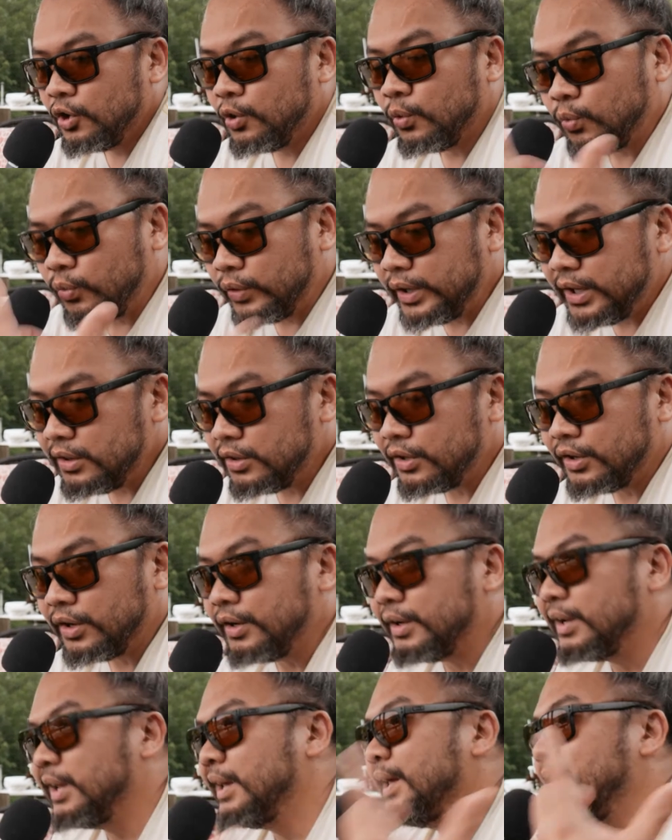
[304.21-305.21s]

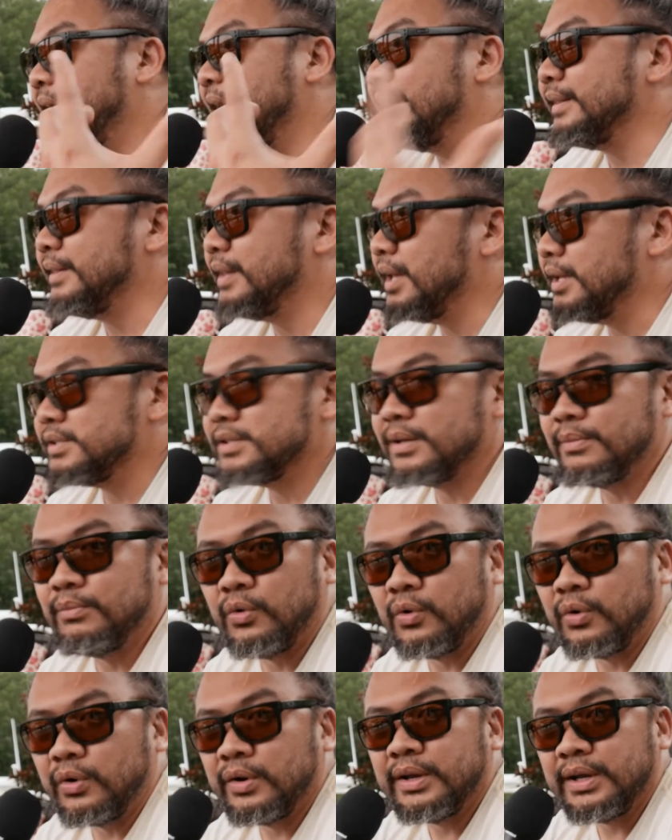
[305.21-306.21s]
relearn, and then some
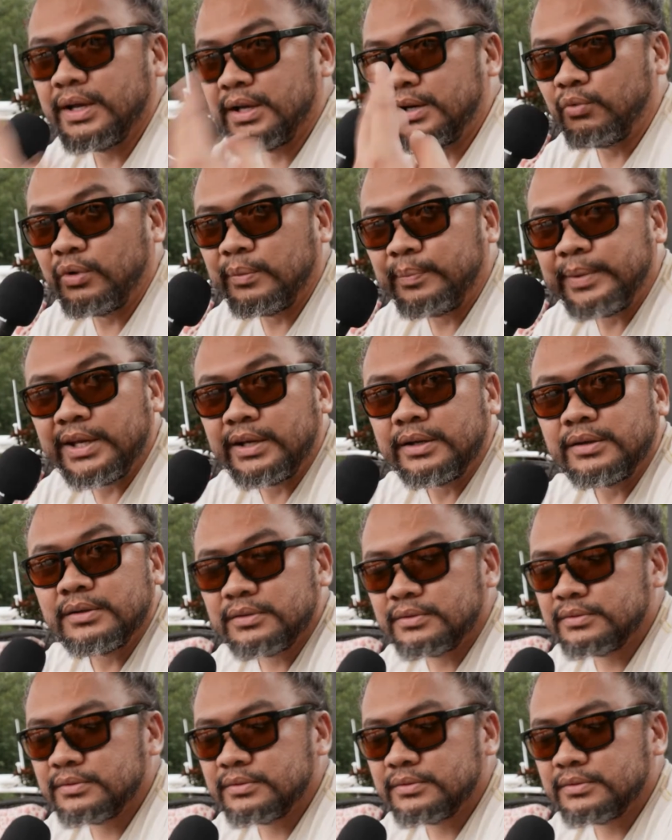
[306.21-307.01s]
more, and repeat.